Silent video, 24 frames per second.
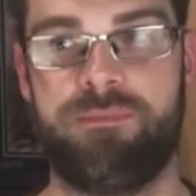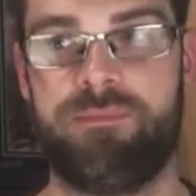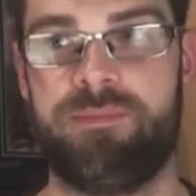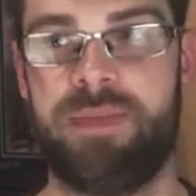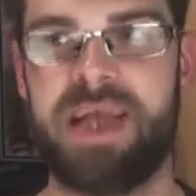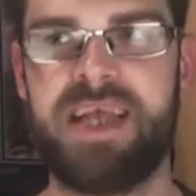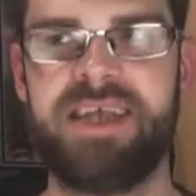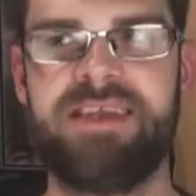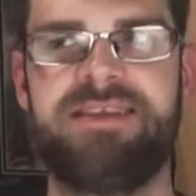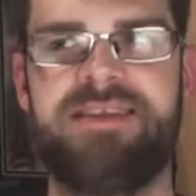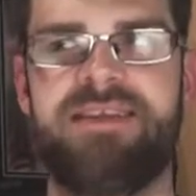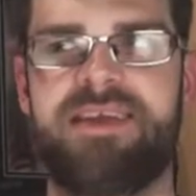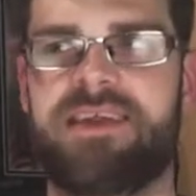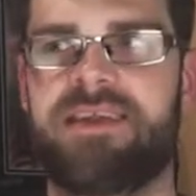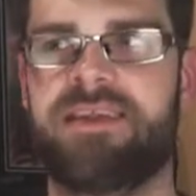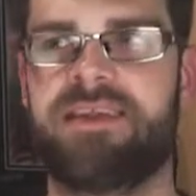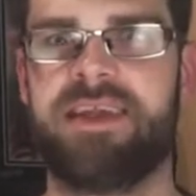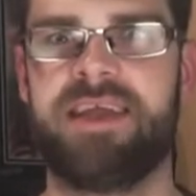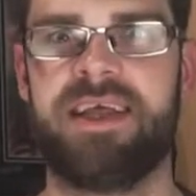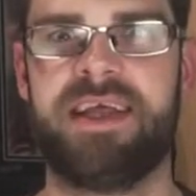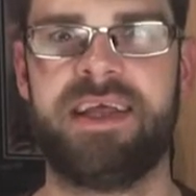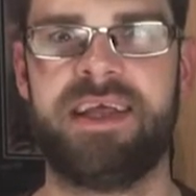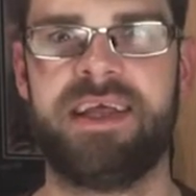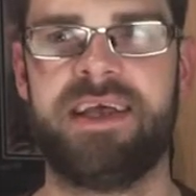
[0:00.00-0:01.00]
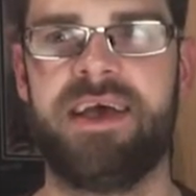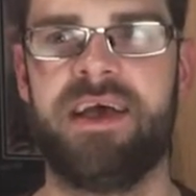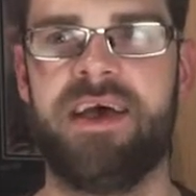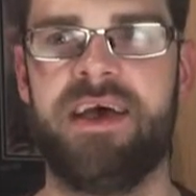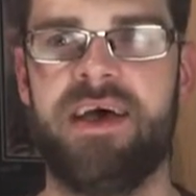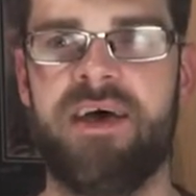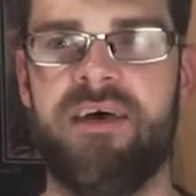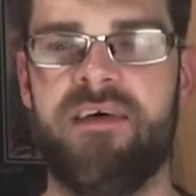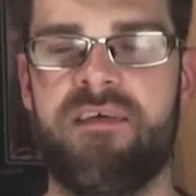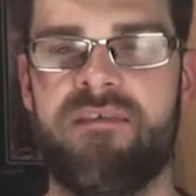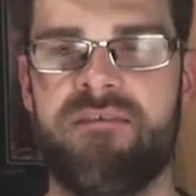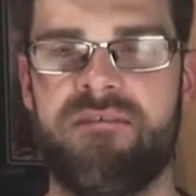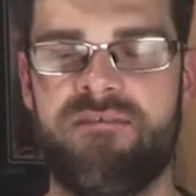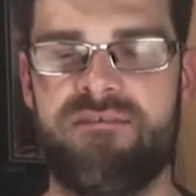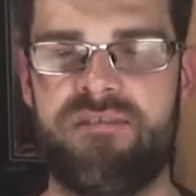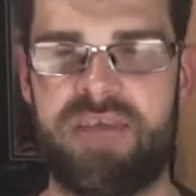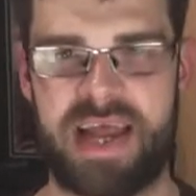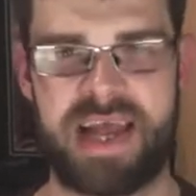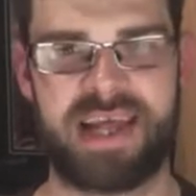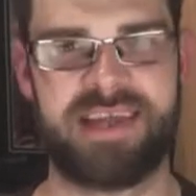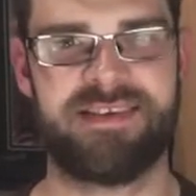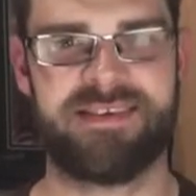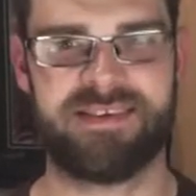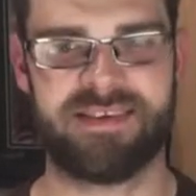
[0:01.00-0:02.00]
basically
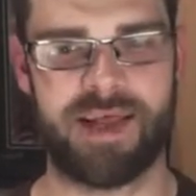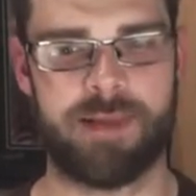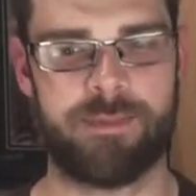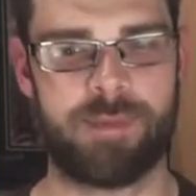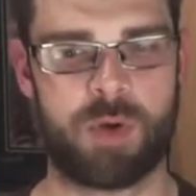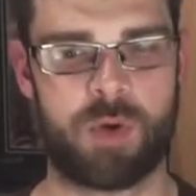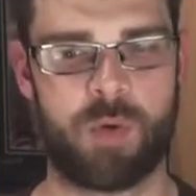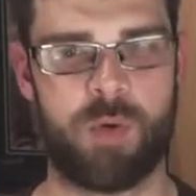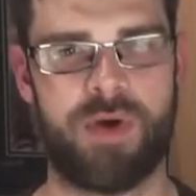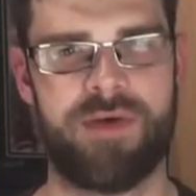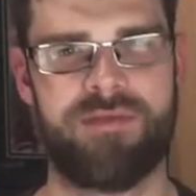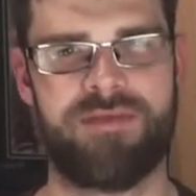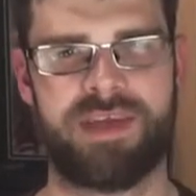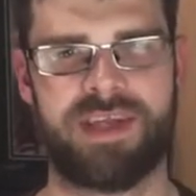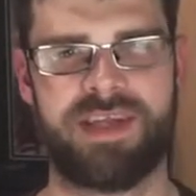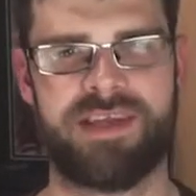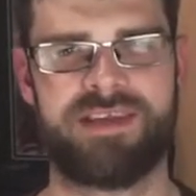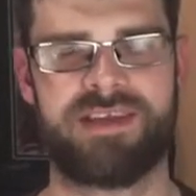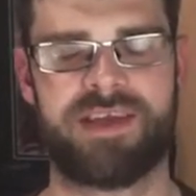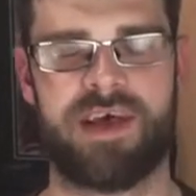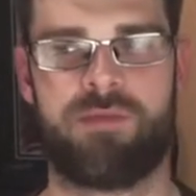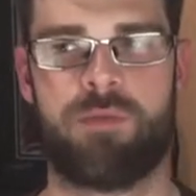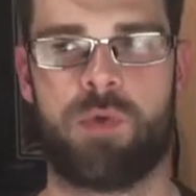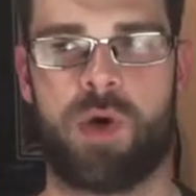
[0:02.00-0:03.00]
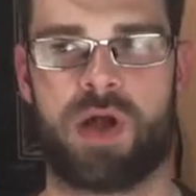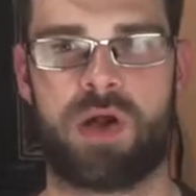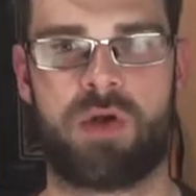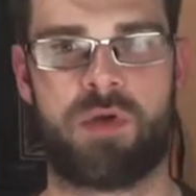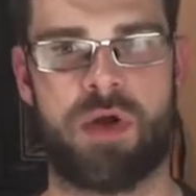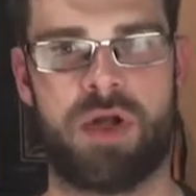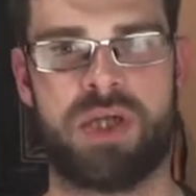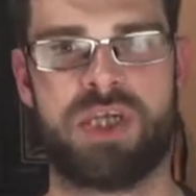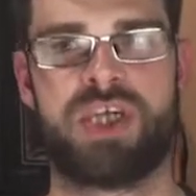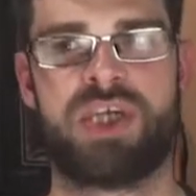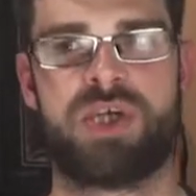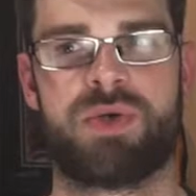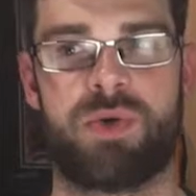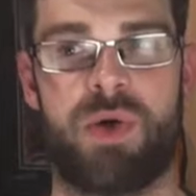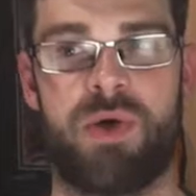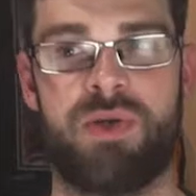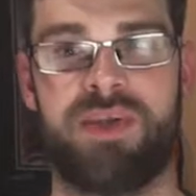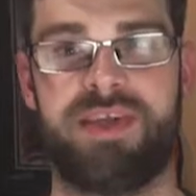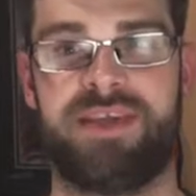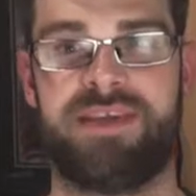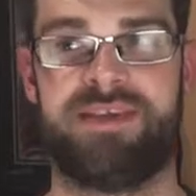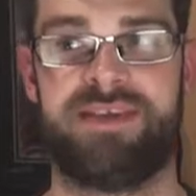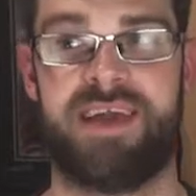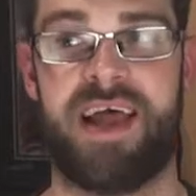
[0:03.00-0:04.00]
fan sub equivalents of what
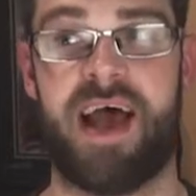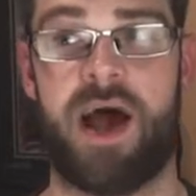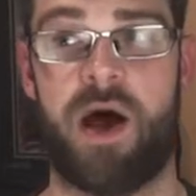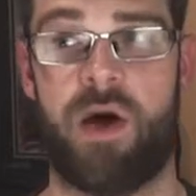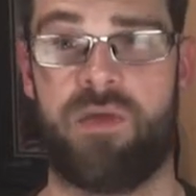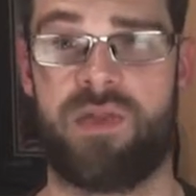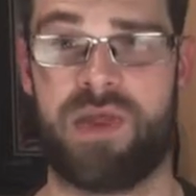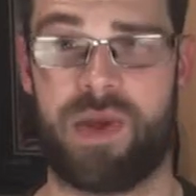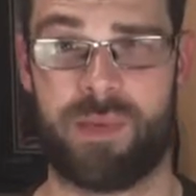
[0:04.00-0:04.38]
Crunchyroll is now.